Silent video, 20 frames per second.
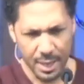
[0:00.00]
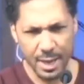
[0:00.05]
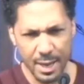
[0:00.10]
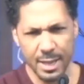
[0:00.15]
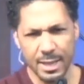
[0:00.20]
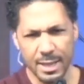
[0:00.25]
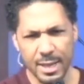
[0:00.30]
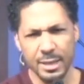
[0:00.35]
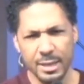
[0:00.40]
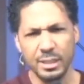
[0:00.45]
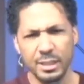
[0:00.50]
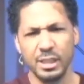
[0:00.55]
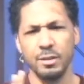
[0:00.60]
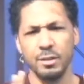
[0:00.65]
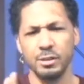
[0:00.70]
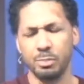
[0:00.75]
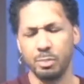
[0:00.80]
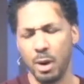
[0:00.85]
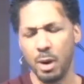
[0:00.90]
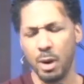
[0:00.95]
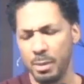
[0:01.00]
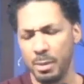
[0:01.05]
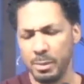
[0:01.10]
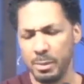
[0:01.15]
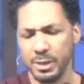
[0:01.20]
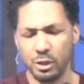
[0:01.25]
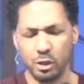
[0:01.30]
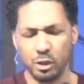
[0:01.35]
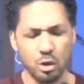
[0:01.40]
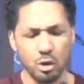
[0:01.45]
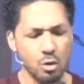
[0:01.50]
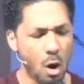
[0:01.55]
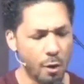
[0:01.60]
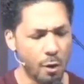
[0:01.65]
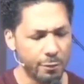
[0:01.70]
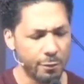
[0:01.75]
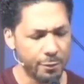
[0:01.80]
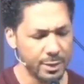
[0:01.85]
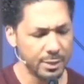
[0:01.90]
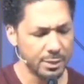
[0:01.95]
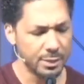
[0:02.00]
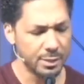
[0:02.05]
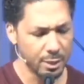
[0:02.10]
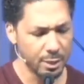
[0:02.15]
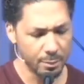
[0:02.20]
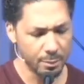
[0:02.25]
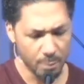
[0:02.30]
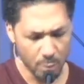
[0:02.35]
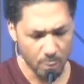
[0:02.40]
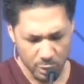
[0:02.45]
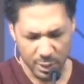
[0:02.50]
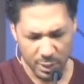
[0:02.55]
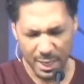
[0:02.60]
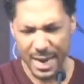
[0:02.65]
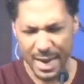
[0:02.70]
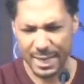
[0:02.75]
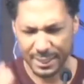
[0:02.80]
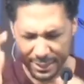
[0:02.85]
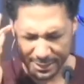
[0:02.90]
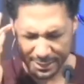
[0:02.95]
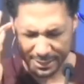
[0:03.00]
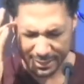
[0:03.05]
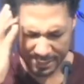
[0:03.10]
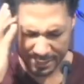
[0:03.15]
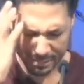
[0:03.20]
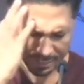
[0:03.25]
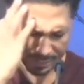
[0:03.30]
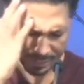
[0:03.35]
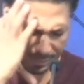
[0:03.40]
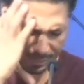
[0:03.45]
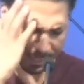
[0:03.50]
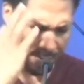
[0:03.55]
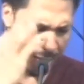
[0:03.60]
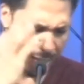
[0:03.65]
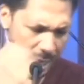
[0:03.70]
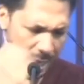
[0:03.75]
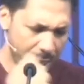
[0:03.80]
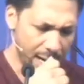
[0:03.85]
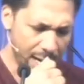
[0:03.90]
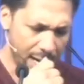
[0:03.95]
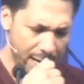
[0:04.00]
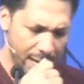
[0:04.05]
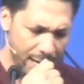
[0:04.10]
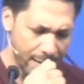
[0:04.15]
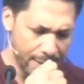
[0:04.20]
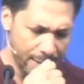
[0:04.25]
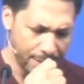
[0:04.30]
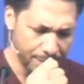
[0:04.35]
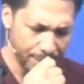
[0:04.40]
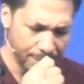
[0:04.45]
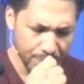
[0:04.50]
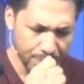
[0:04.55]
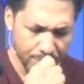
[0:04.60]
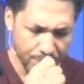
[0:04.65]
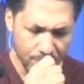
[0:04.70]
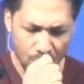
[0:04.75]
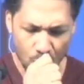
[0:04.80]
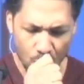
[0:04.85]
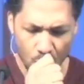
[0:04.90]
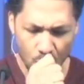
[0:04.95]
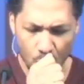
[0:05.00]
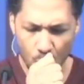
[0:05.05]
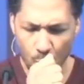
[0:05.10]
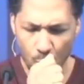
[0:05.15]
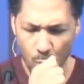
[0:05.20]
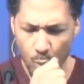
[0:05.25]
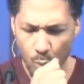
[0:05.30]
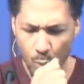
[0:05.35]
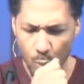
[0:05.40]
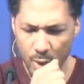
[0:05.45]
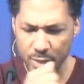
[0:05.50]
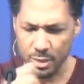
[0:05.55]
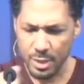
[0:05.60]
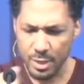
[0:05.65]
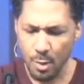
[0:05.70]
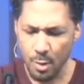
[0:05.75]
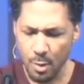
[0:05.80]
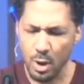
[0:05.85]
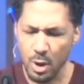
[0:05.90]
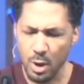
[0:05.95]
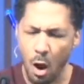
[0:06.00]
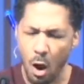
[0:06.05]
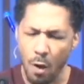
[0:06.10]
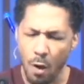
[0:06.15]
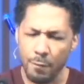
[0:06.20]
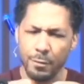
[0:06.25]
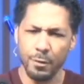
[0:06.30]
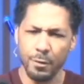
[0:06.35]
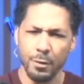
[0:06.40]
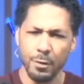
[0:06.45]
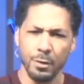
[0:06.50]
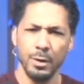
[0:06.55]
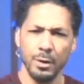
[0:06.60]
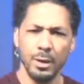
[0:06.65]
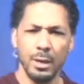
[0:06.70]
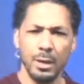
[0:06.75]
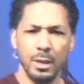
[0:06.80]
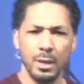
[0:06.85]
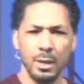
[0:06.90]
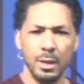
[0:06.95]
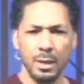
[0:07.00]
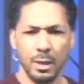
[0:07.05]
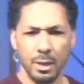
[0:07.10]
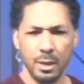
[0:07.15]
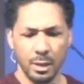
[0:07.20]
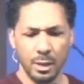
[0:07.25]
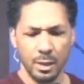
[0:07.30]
And there's probably two offerings here, most likely. This is when they would offer.